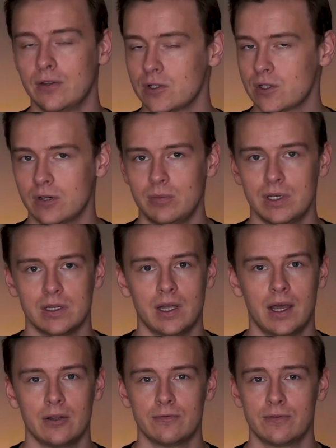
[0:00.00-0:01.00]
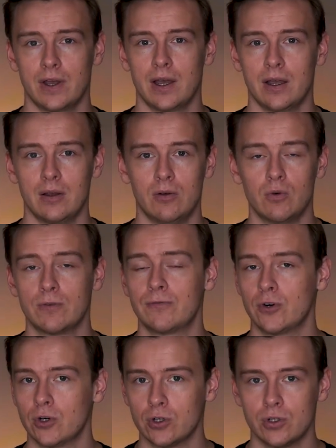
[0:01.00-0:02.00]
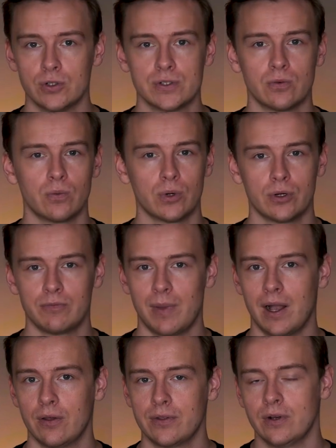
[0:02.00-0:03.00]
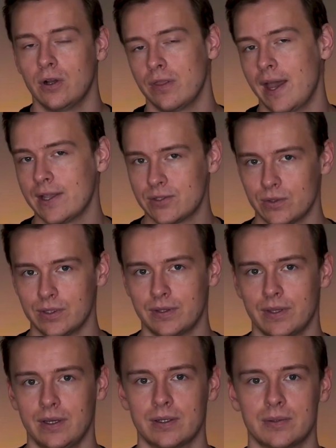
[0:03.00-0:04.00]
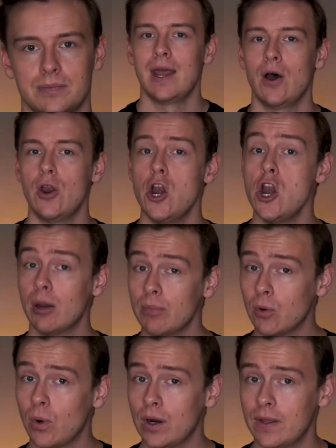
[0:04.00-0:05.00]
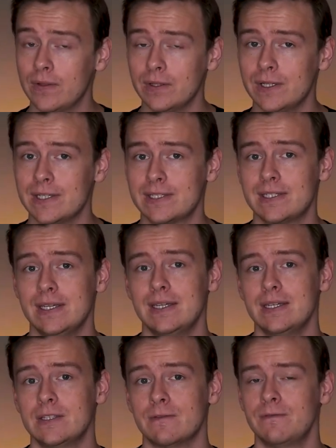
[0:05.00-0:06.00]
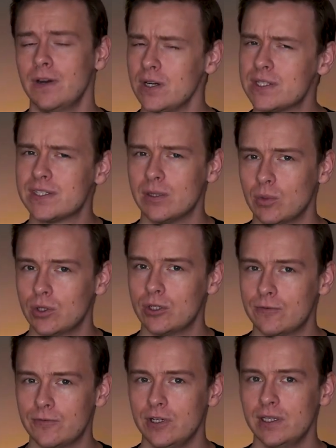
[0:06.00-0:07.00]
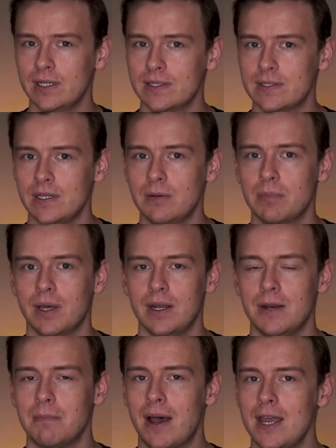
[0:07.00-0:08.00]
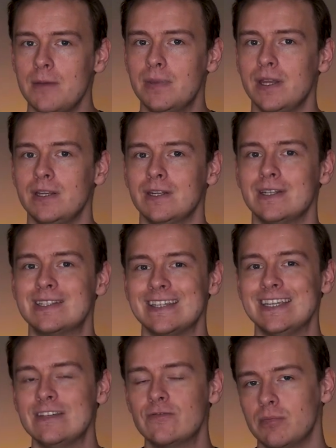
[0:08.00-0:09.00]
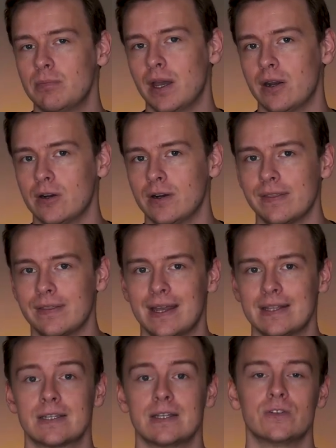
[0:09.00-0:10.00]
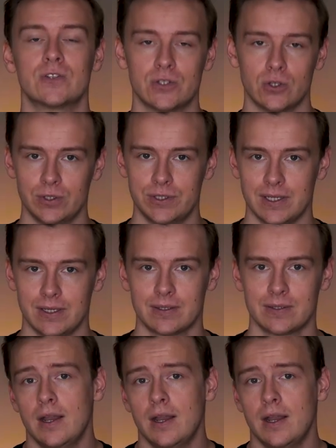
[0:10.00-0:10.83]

there's gonna be a lot of uh, referrals and word of mouth and all that sort of thing. Now, number one on the list is very similar to freelancing, but in my In my opinion, it's even better, and that's consulting.